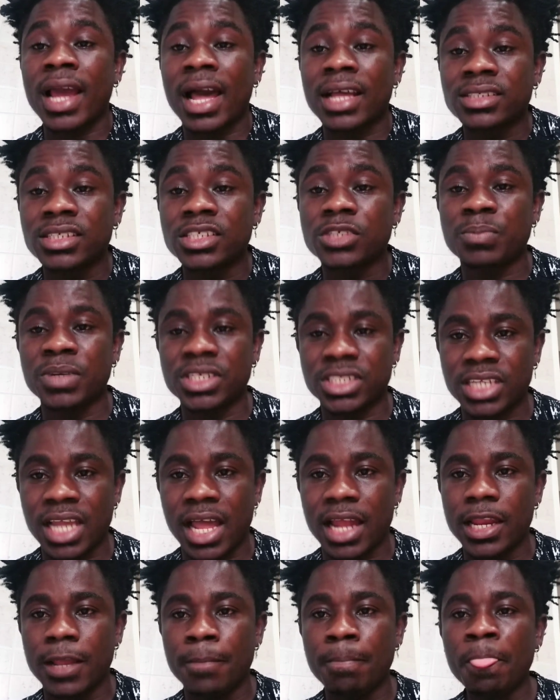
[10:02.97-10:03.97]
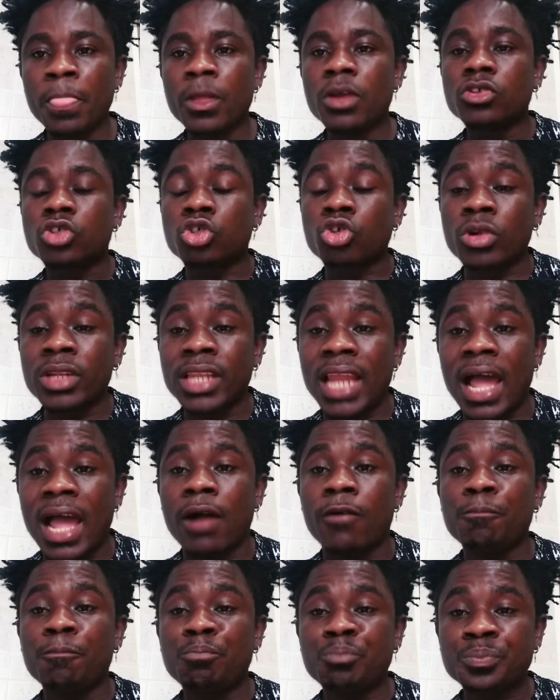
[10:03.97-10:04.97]
casi speciale. So
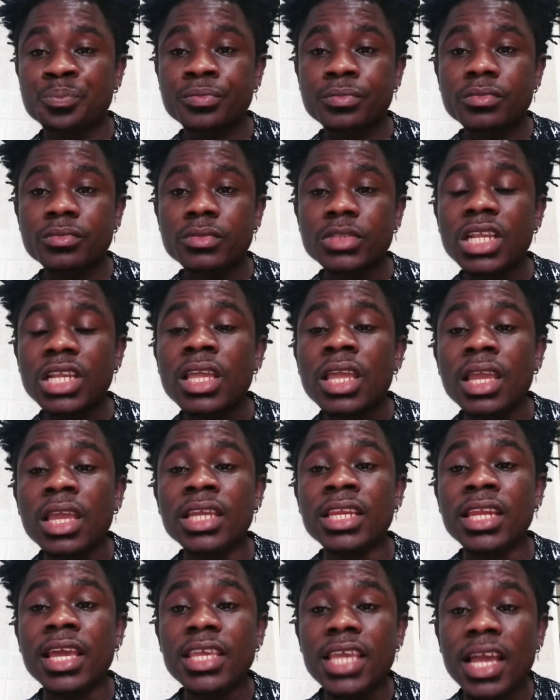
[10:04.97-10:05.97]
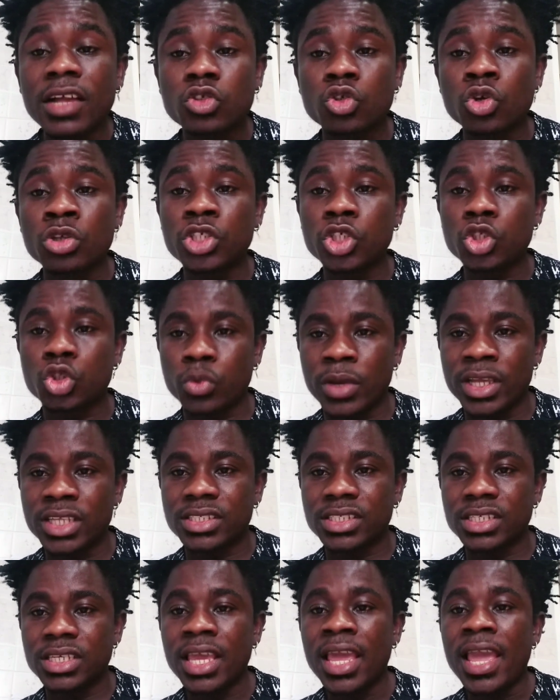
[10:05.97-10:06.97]
now, in the year
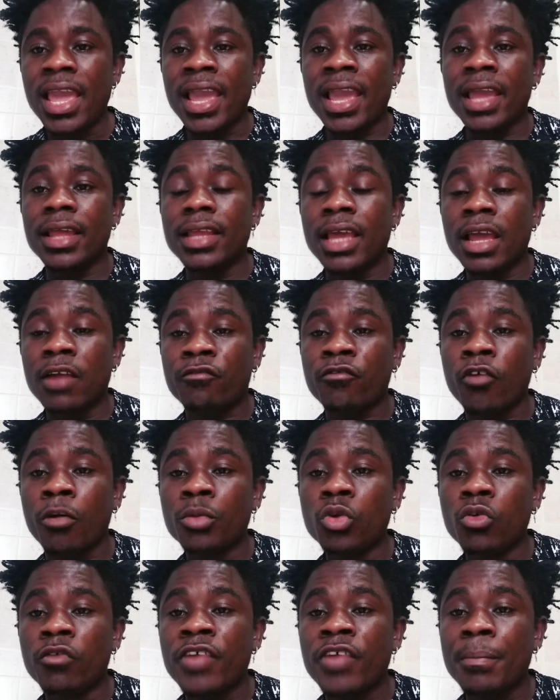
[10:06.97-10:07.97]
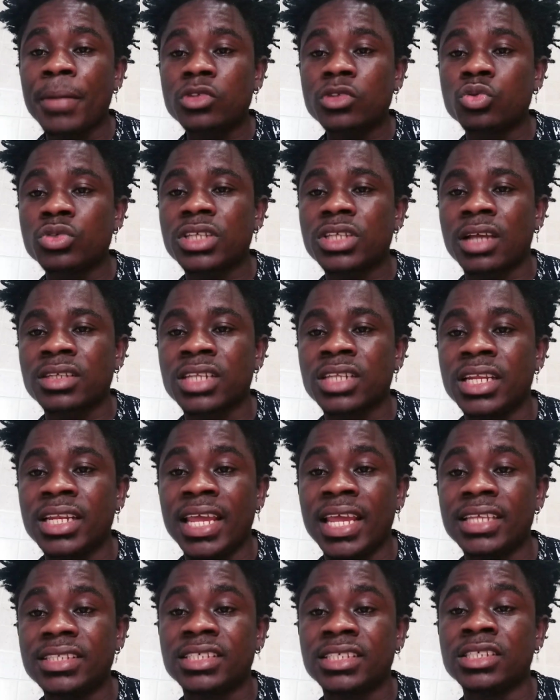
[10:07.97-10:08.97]
2020, from November
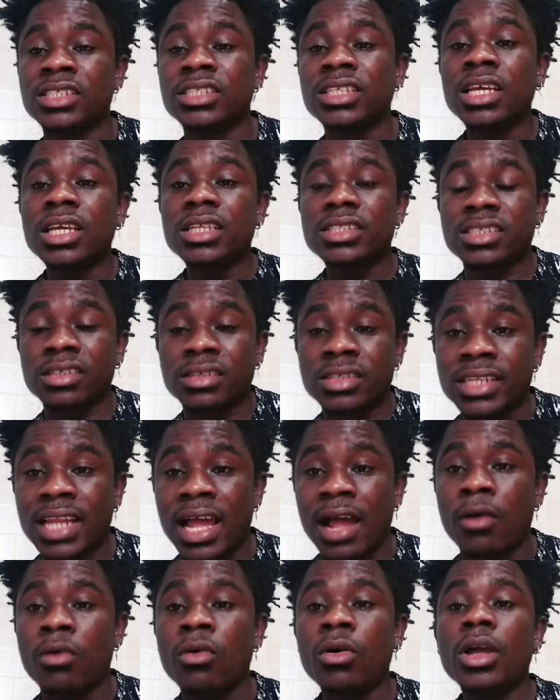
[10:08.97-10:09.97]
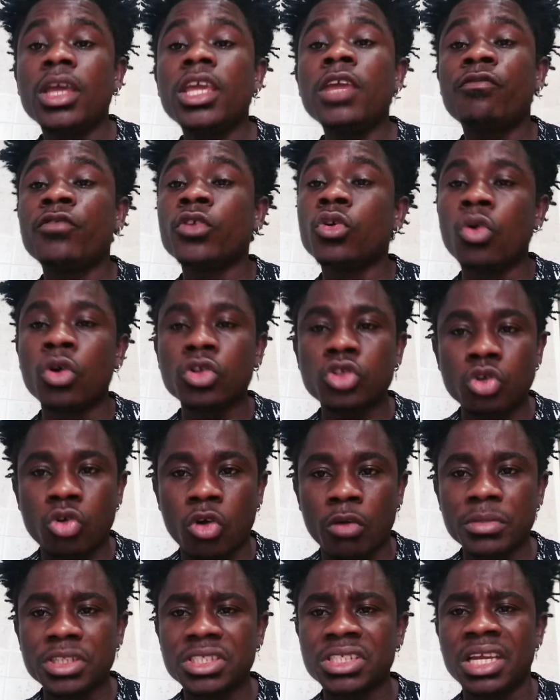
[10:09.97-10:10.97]
2019 till now, if you go to
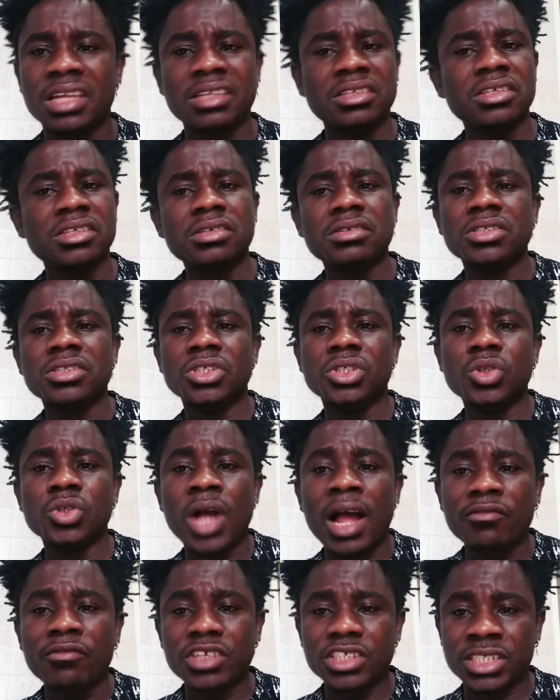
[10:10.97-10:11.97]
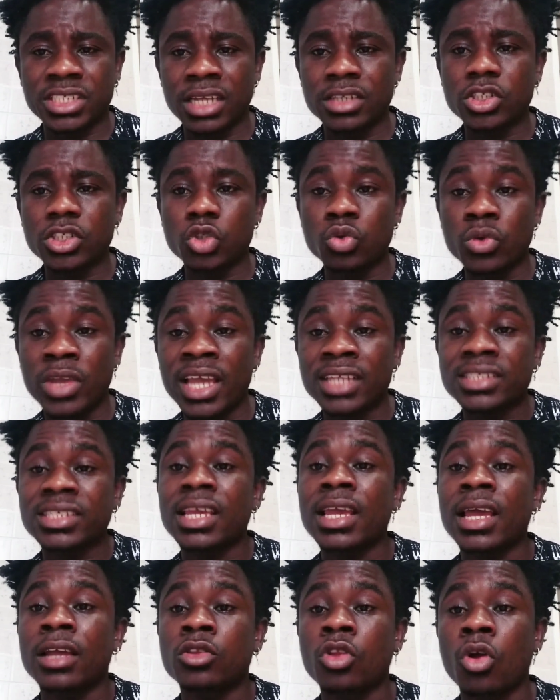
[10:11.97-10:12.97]
commission, you have the chance to get
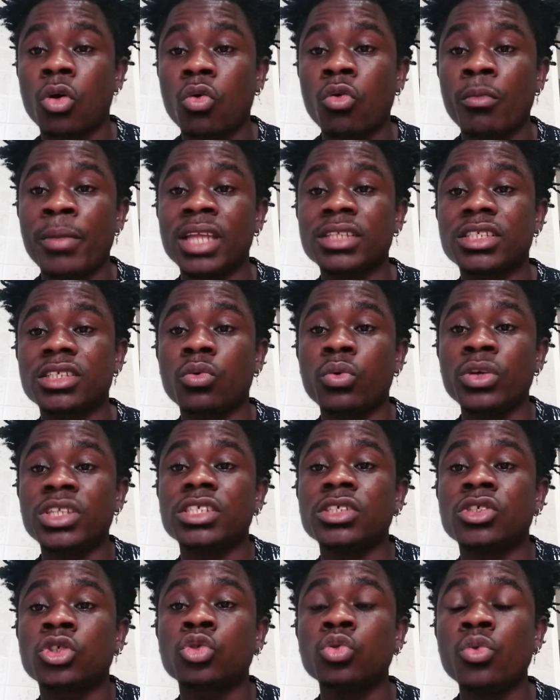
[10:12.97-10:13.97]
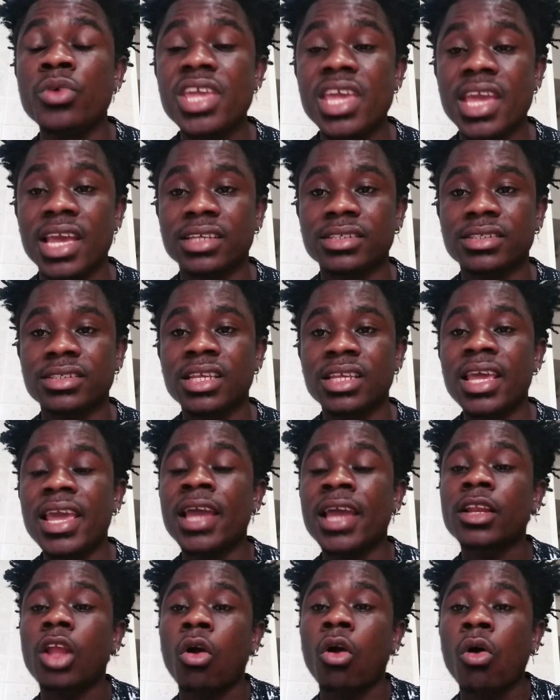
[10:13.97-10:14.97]
a document which is 2 years
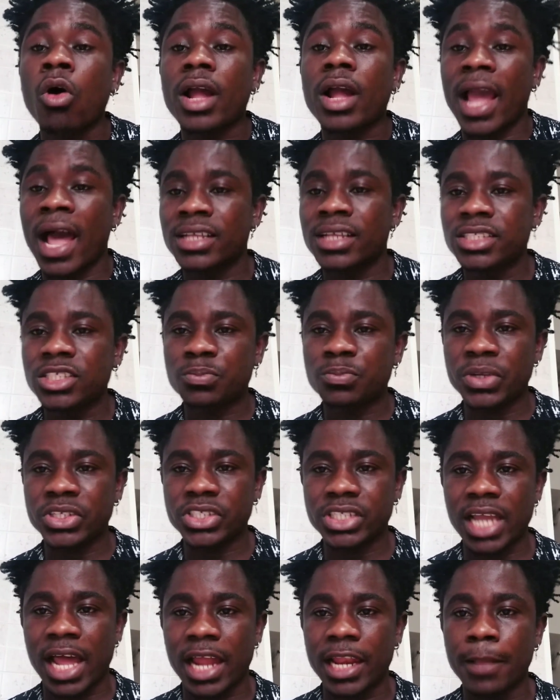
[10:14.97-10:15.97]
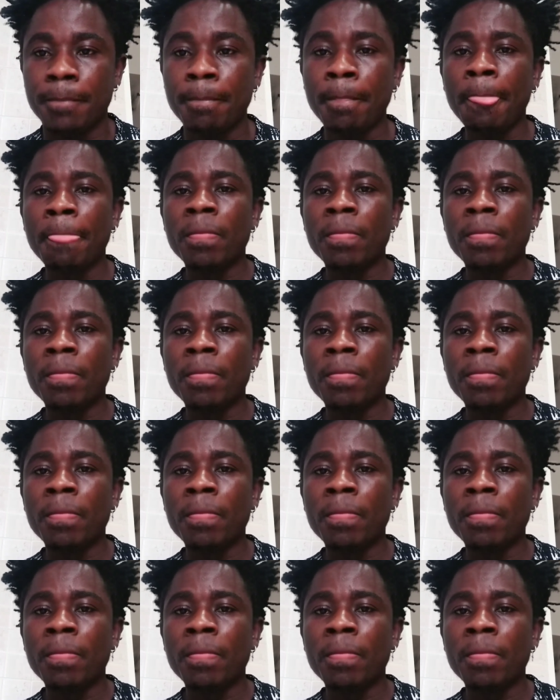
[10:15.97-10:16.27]
and called casi speciale.